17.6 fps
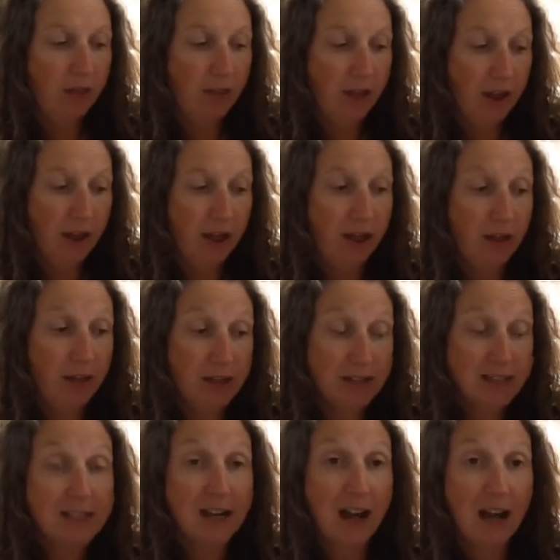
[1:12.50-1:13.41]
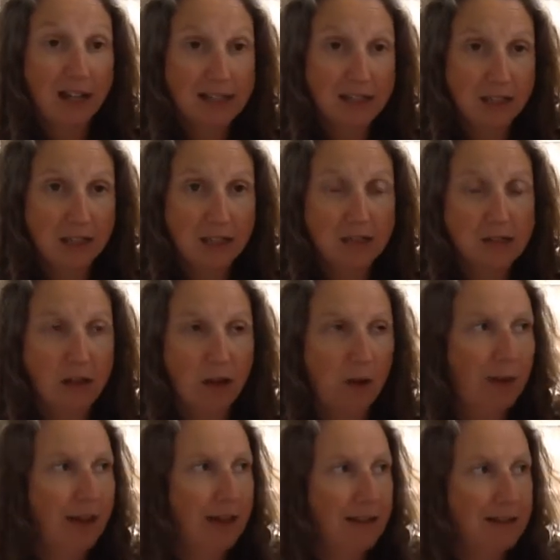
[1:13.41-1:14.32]
the slider, so
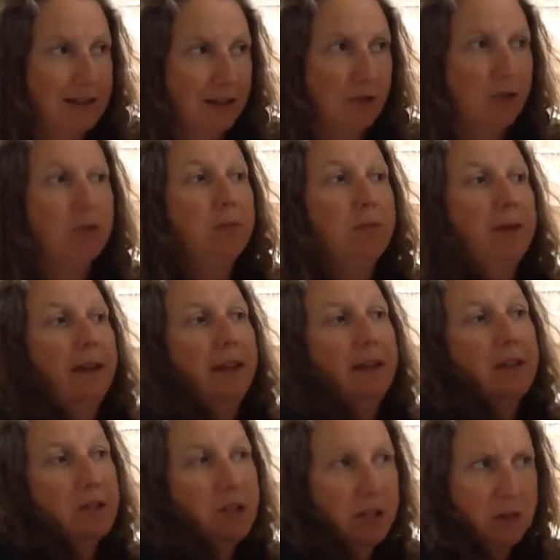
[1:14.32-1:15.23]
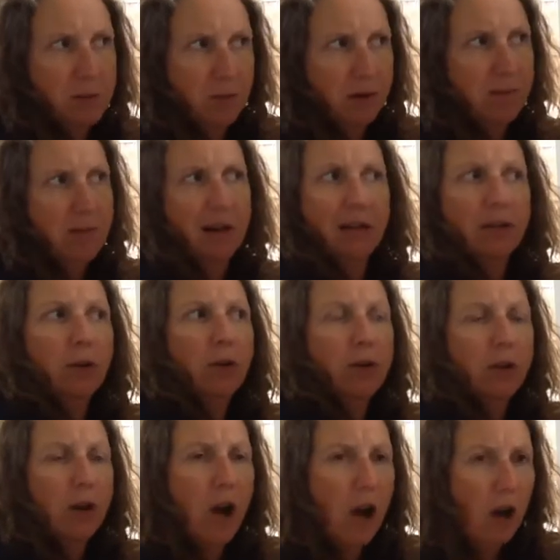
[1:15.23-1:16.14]
it could be the gingerbread man or the
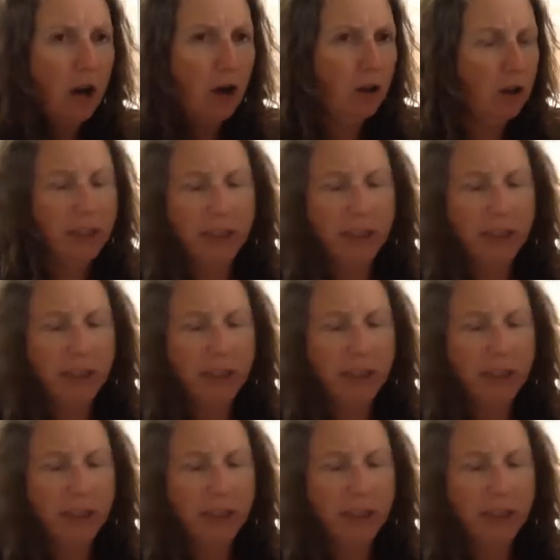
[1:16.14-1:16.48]
car,